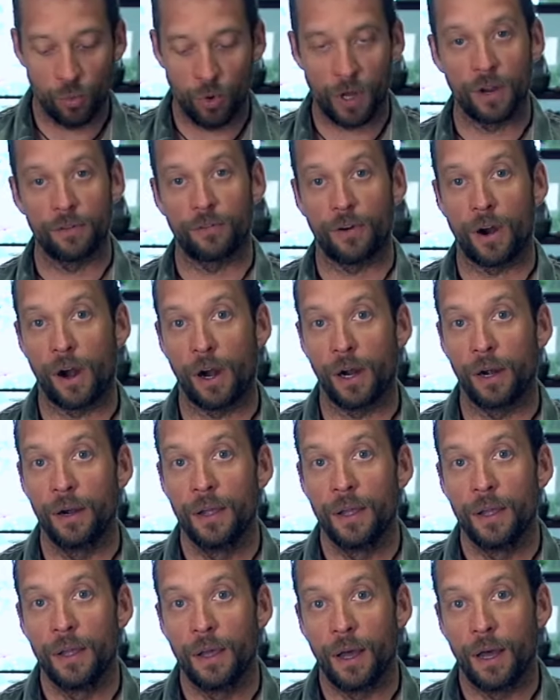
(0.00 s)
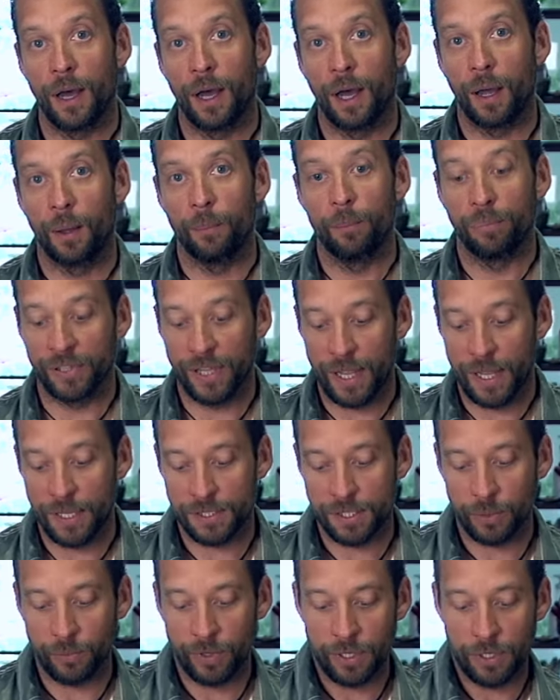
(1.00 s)
one of our uh,
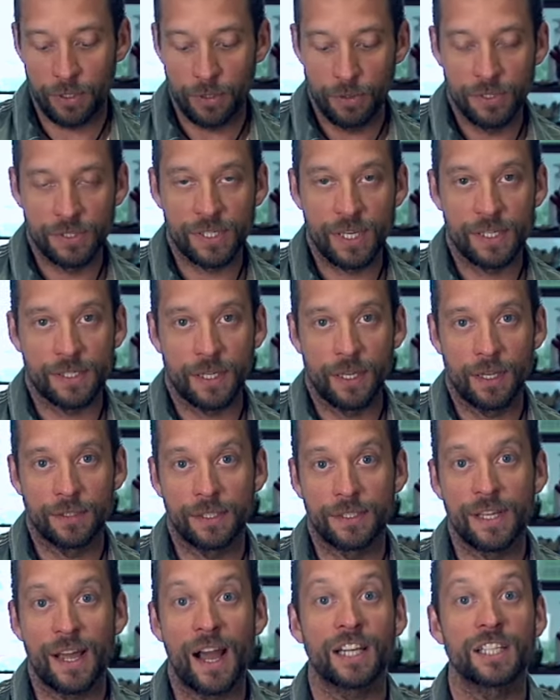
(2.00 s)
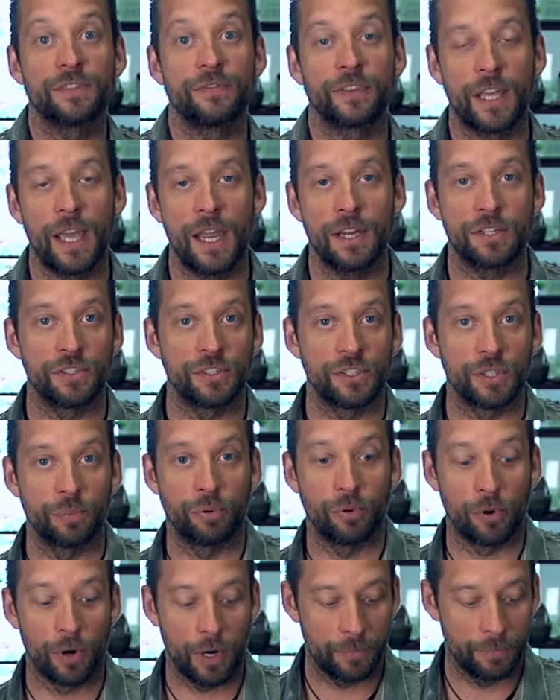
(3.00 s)
blends that we use as a detoxification
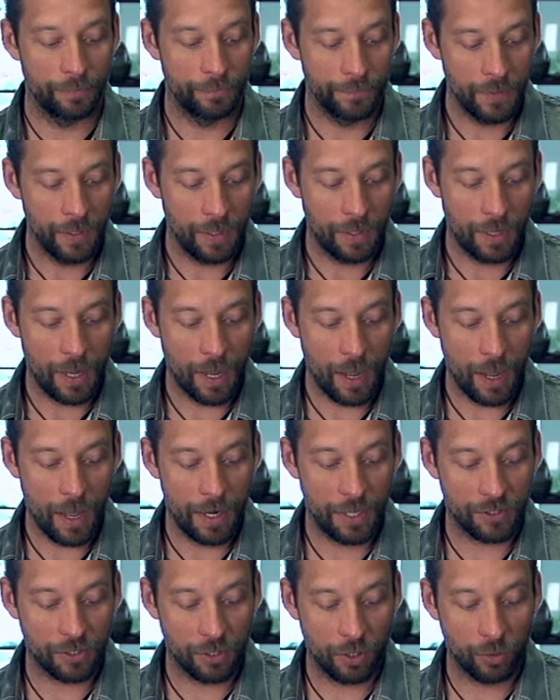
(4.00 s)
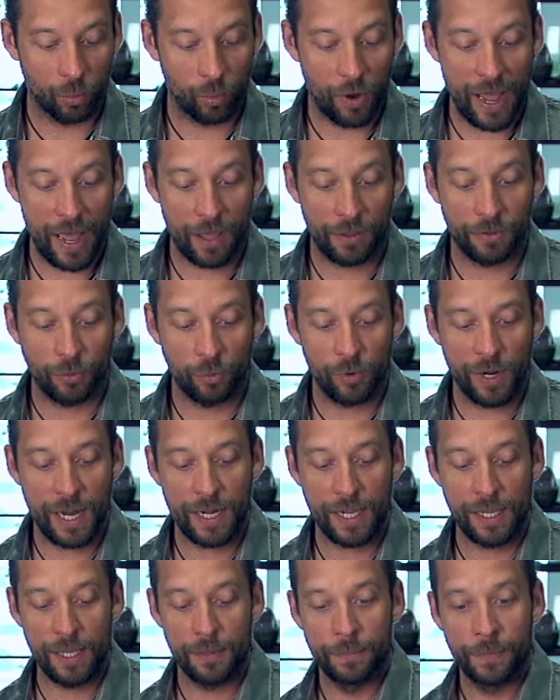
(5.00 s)
support. Uh, it's called Wild and
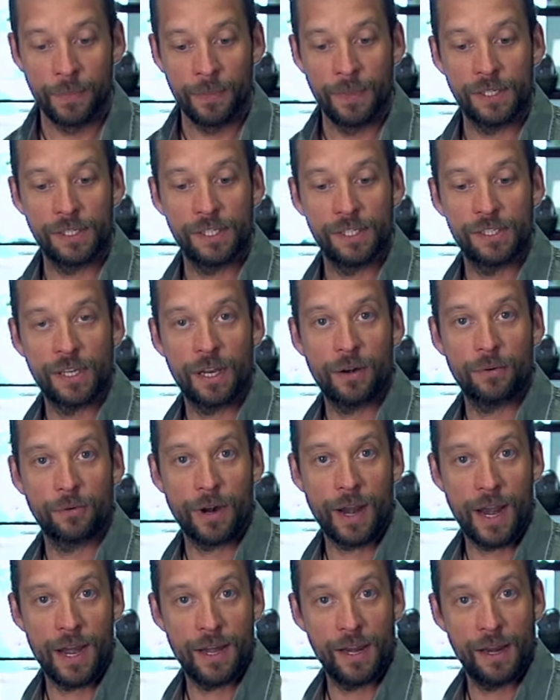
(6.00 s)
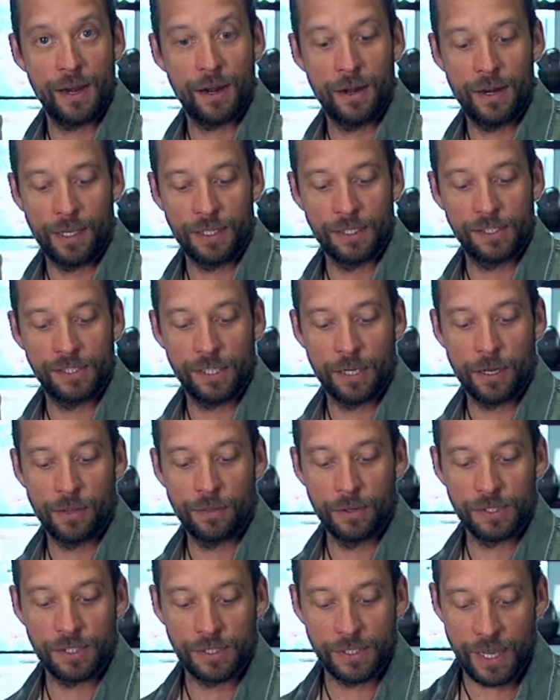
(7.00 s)
Weedy. This is it right here. You can see all
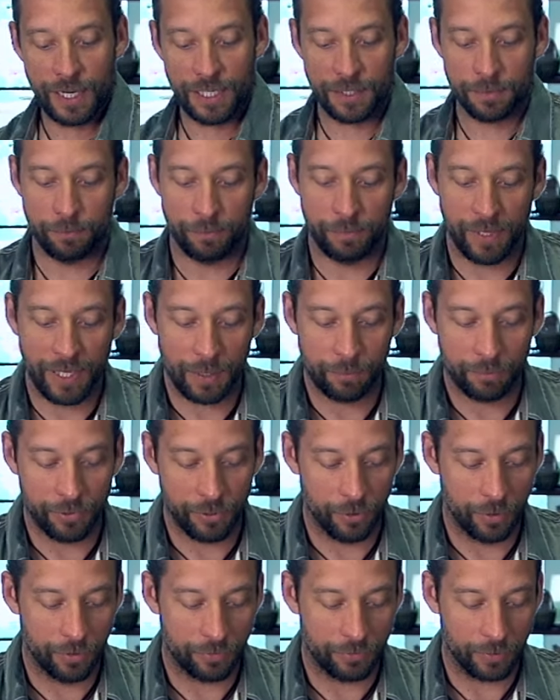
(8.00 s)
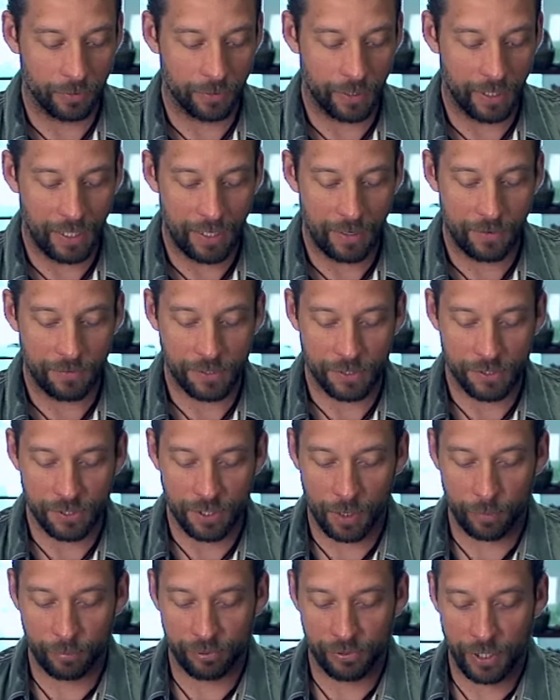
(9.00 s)
those nice, big, beautiful leaves. It's
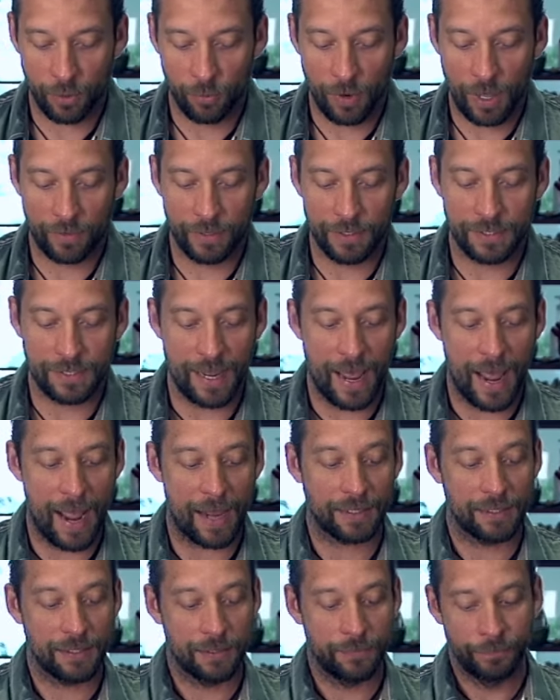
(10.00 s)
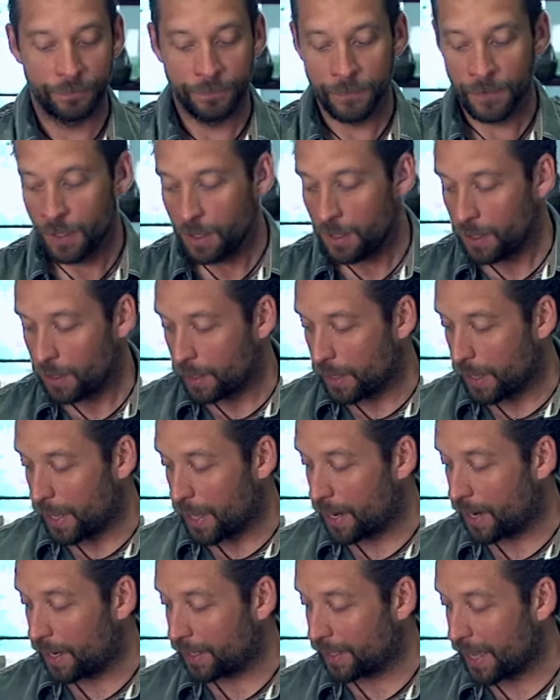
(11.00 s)
all pretty well intact.
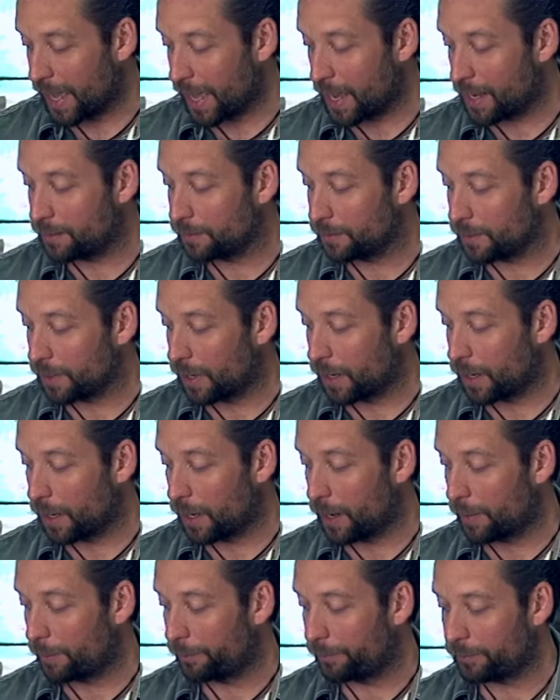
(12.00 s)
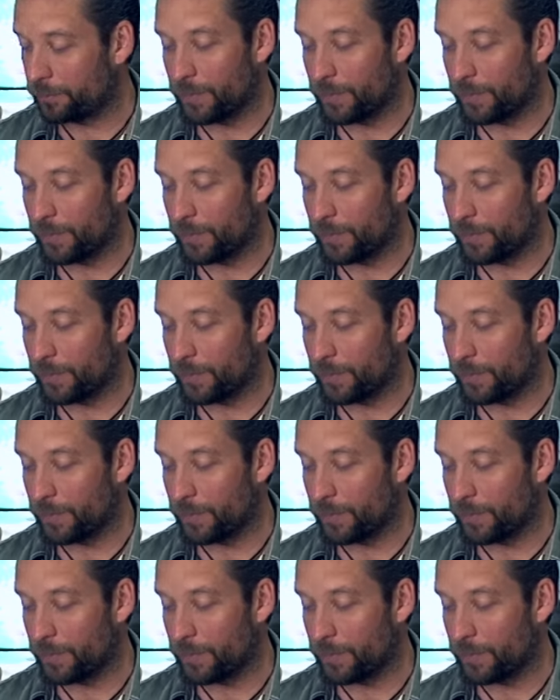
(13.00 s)
And again, um,